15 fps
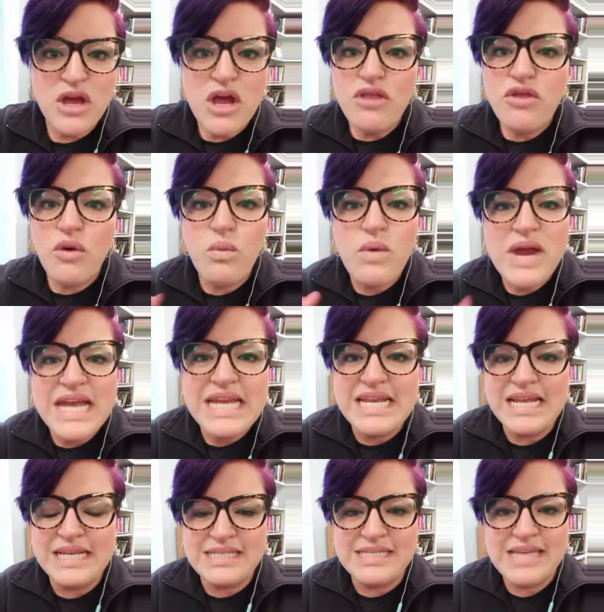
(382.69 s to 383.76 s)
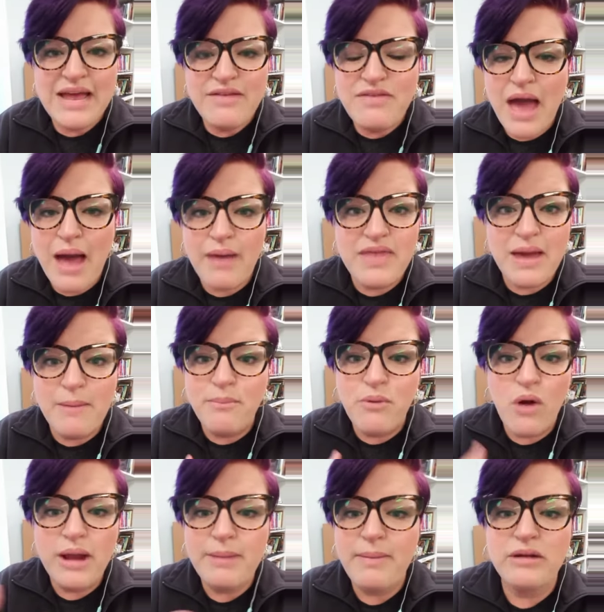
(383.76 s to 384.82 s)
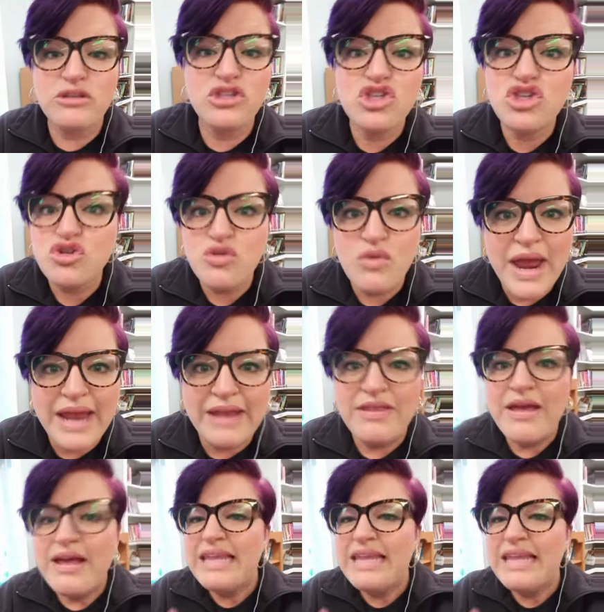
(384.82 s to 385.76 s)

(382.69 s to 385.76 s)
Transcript: the weakness that, that brought about strength.